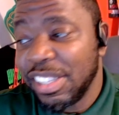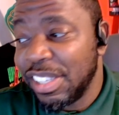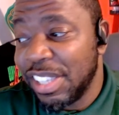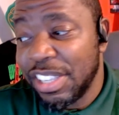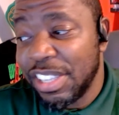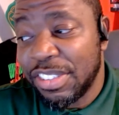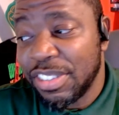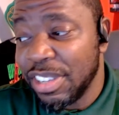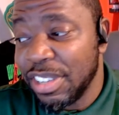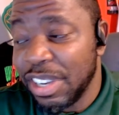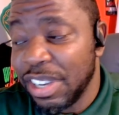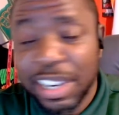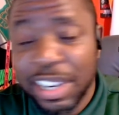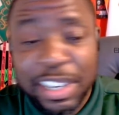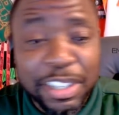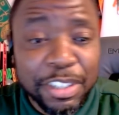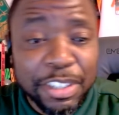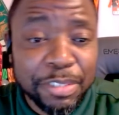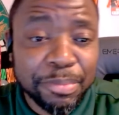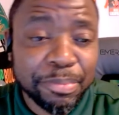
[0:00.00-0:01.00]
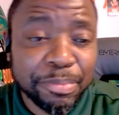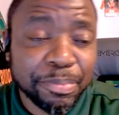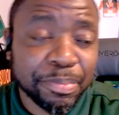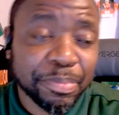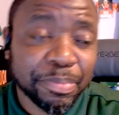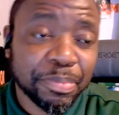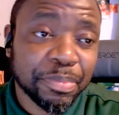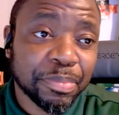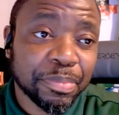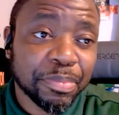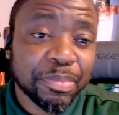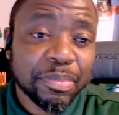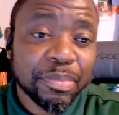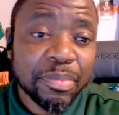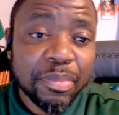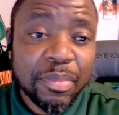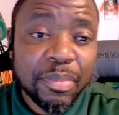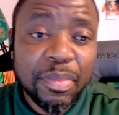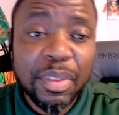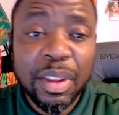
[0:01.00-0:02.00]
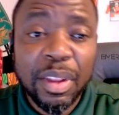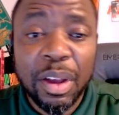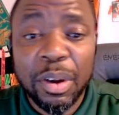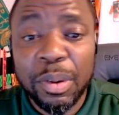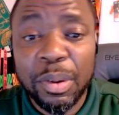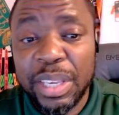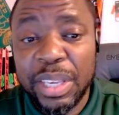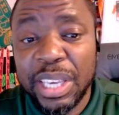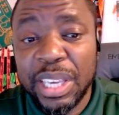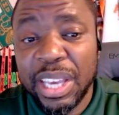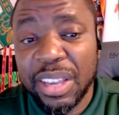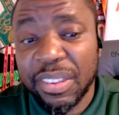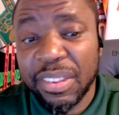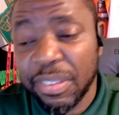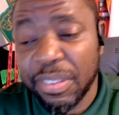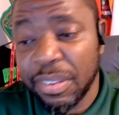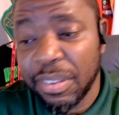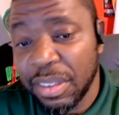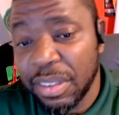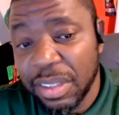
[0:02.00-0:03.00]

Get your OES.